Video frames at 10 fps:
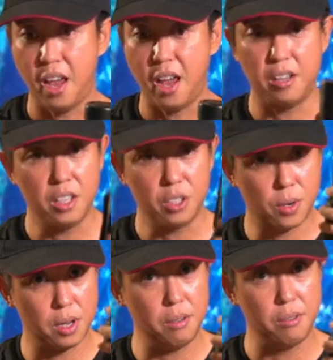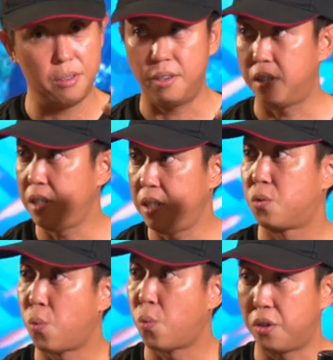And this one, this
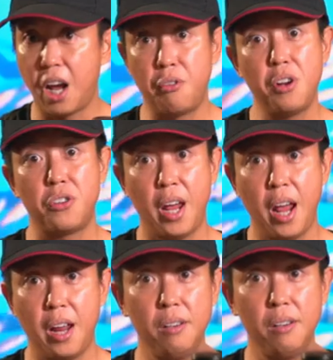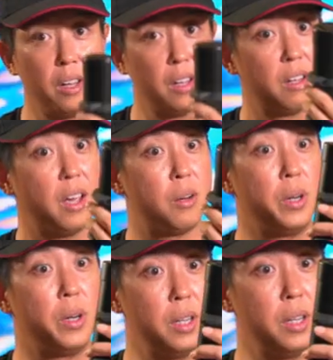is what you carry on your hand.
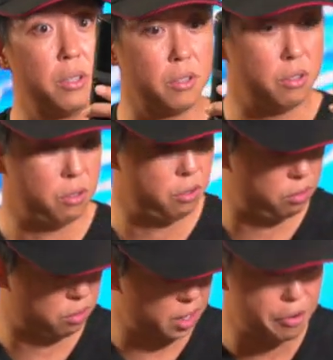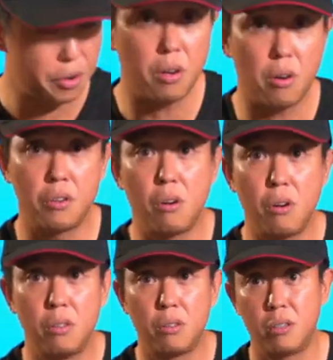And with this, you carry it on
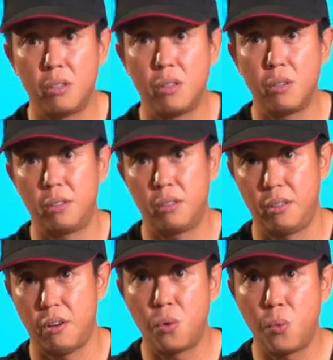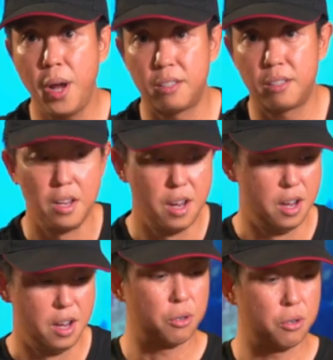your waist.
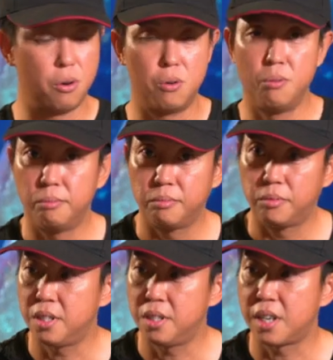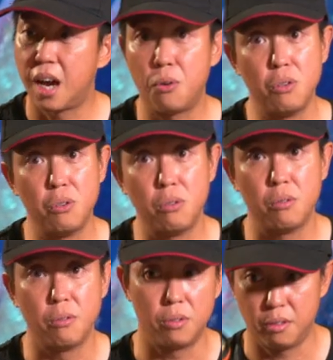So this is how
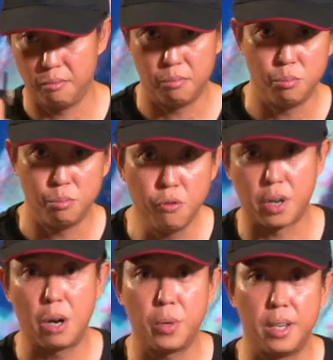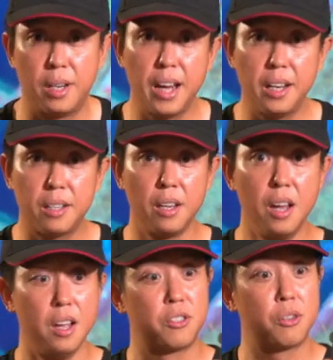you move around with the light.
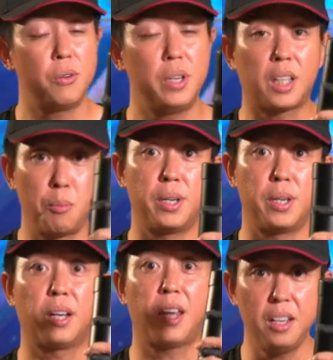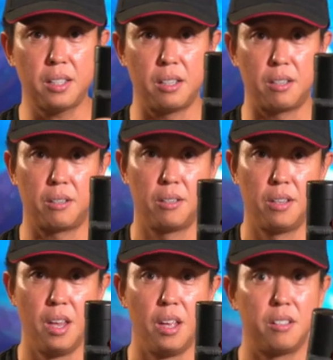So it comes with a canister.
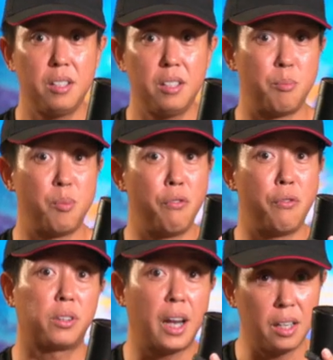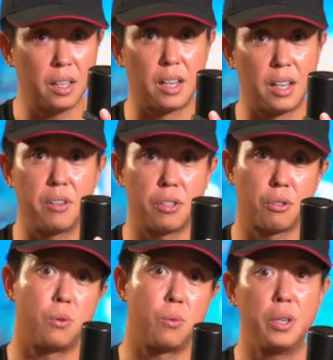These are more for technical
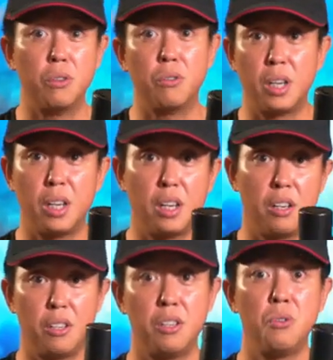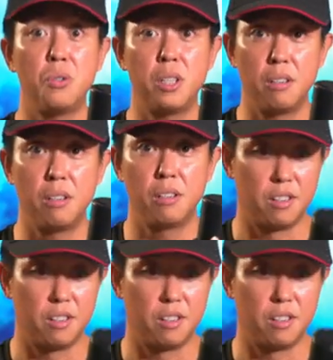divers, so we don't really use it.